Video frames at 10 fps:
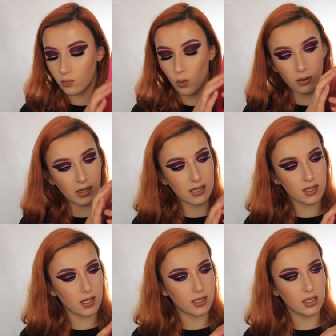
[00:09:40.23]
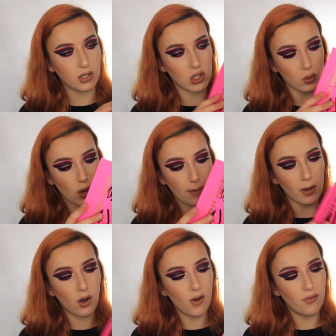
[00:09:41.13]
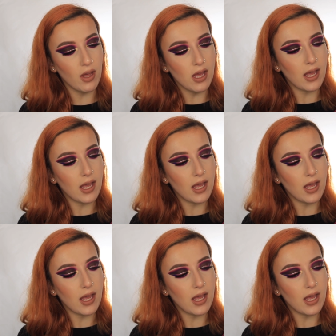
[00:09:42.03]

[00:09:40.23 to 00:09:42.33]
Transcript: won't get dirty, you can just wipe it off.